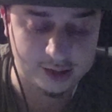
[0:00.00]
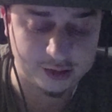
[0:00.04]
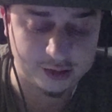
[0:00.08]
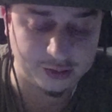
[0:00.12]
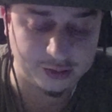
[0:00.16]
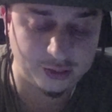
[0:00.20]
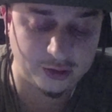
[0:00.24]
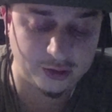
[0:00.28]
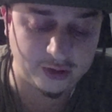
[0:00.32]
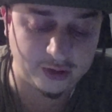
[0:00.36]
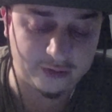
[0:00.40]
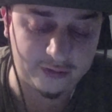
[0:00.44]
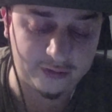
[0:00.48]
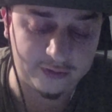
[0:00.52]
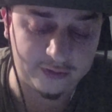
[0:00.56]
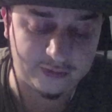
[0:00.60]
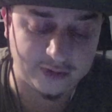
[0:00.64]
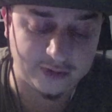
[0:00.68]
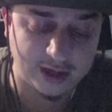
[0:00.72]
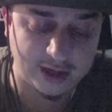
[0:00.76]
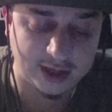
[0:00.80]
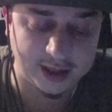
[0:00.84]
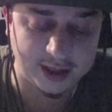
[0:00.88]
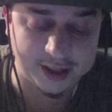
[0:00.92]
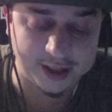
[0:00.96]
report from
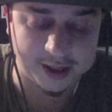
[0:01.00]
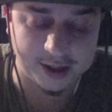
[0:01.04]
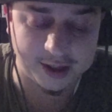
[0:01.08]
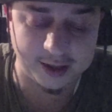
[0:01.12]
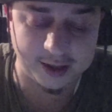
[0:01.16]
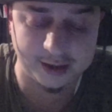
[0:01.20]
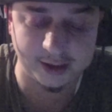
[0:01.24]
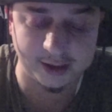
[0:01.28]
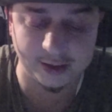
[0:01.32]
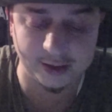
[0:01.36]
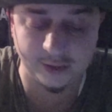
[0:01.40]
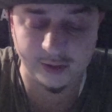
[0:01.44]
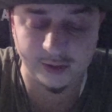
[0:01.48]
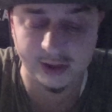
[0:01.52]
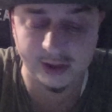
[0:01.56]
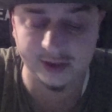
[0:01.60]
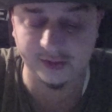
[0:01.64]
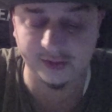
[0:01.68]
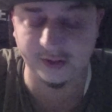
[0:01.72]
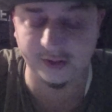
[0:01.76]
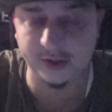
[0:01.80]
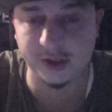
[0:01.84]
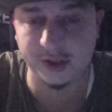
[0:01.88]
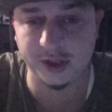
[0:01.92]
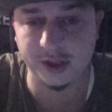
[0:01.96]
Valley Guns in West
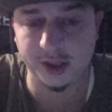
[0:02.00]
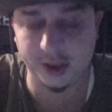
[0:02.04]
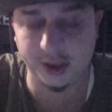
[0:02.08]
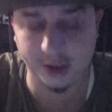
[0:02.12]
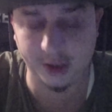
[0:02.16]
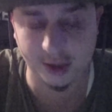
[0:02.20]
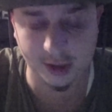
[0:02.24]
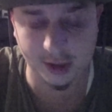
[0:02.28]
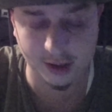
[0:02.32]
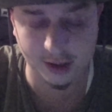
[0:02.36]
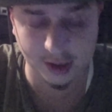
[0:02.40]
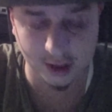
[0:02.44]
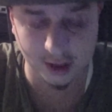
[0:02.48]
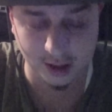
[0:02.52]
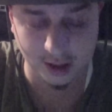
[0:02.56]
Virginia.